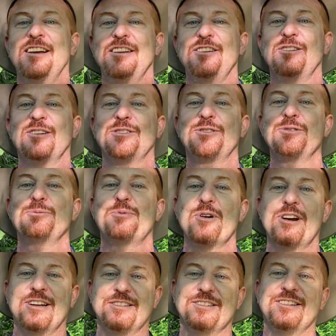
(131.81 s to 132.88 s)
you got two
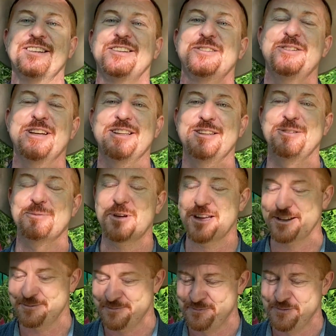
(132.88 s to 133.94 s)
products doing it this way.